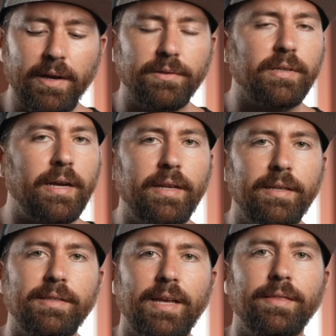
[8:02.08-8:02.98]
downside
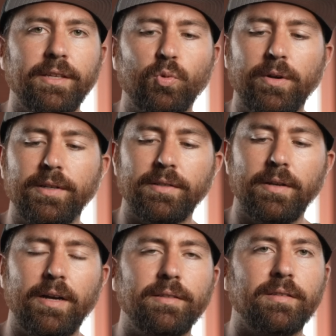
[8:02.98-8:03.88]
is that this one does
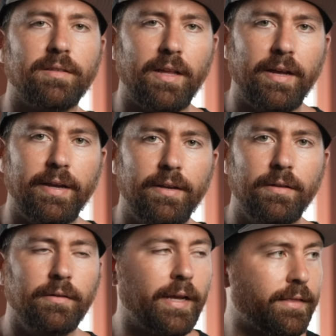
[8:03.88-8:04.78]
not slide
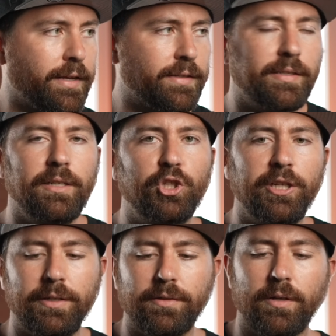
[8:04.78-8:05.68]
like the N T
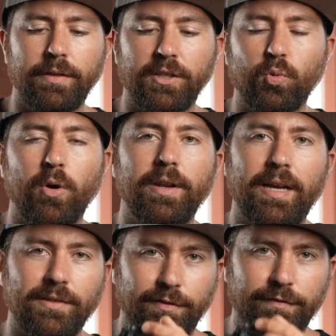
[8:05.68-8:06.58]
G. So this one
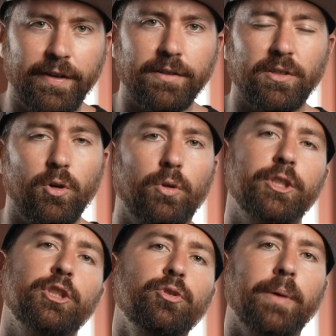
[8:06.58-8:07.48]
has a fixed cold
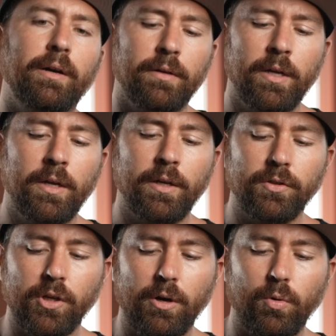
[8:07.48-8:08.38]
shoe mount.
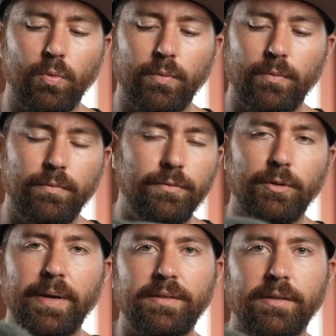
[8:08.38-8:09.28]
So you're
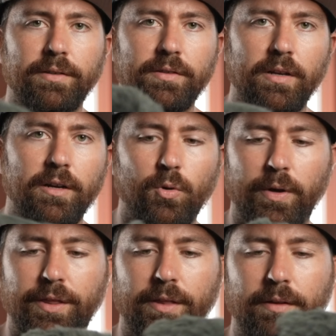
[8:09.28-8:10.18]
basically stuck
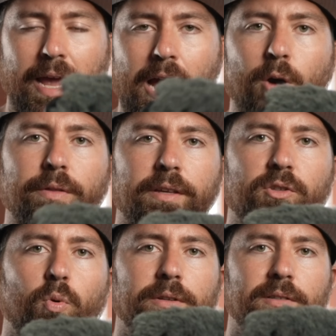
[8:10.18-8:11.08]
with how
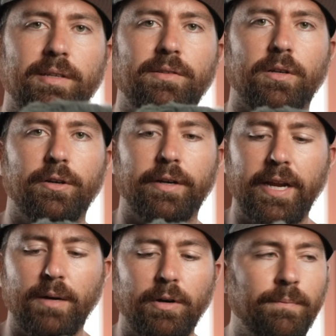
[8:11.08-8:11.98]
this one sits on your
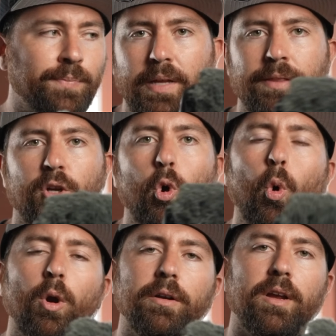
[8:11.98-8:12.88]
camera and the
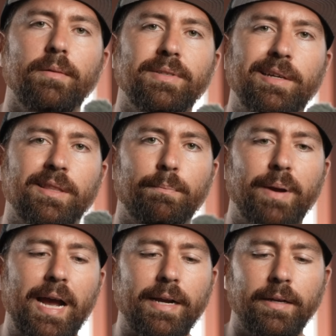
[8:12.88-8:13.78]
cord comes out the
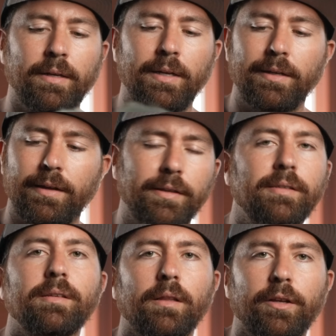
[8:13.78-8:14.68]
back. Now this
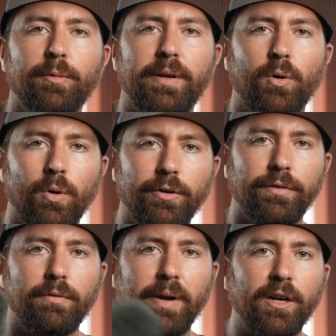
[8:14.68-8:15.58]
is a little bit older
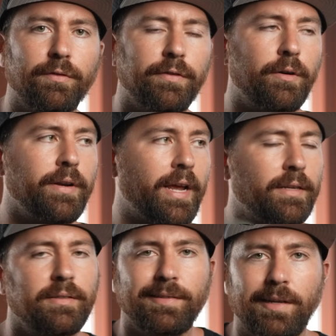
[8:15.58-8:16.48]
of a microphone
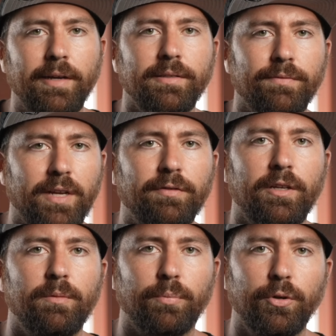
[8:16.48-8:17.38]
and designs have definitely
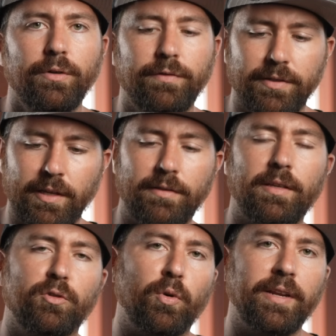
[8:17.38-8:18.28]
improved since
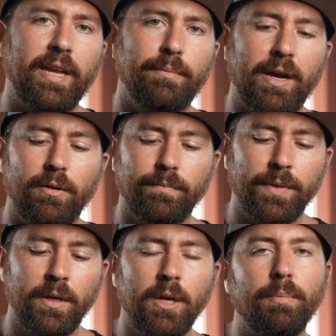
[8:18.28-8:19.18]
this one came out,
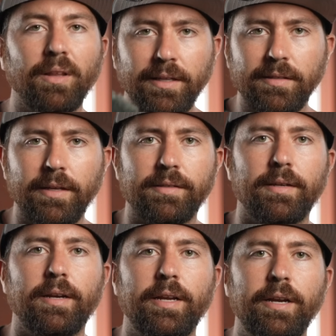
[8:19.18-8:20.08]
but let's listen
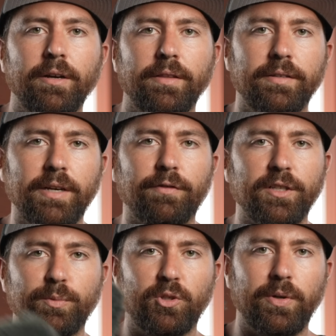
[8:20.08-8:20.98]
and hear the
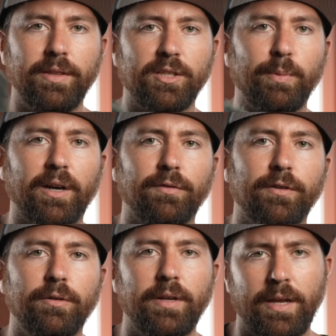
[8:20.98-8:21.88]
difference between this
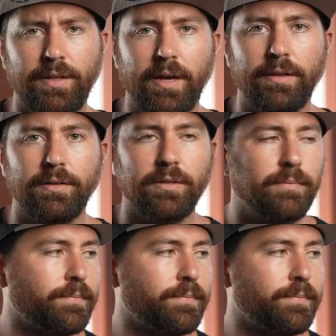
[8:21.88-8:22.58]
microphone and the others.